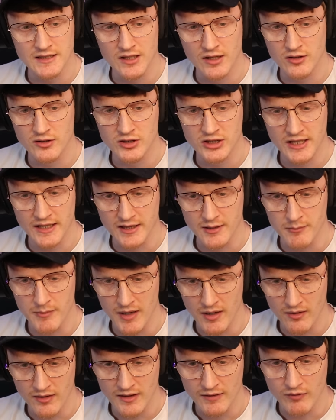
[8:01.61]
Go check them
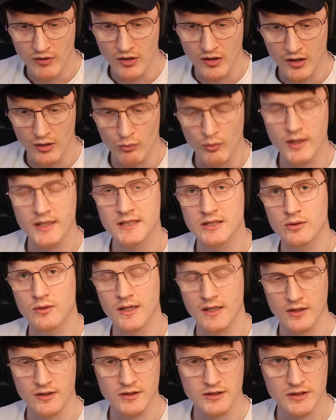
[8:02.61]
out. Leave a like rating, all
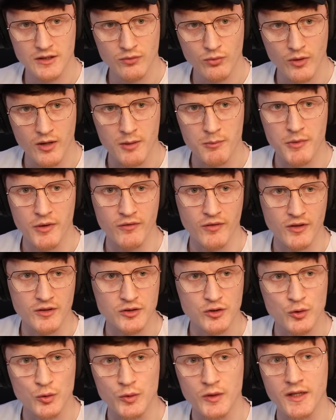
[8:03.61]
that good stuff. We're going to move on
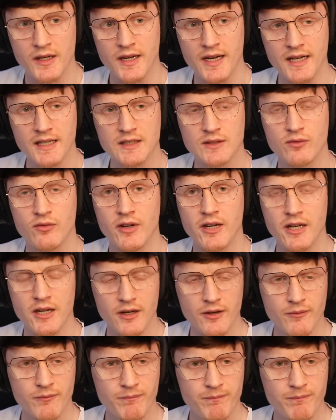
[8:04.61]
to the next video.